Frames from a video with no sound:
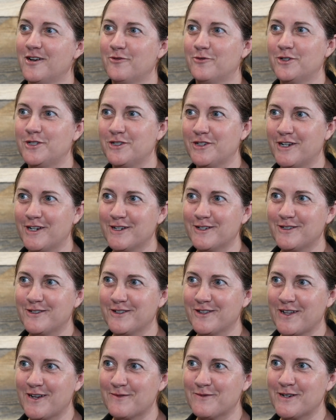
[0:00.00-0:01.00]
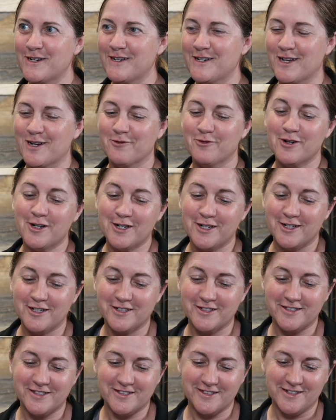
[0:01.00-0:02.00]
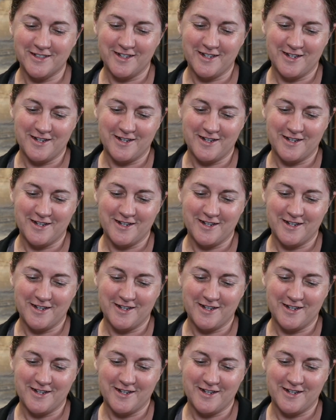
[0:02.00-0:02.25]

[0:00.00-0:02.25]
Would you care to elaborate? Now, Russ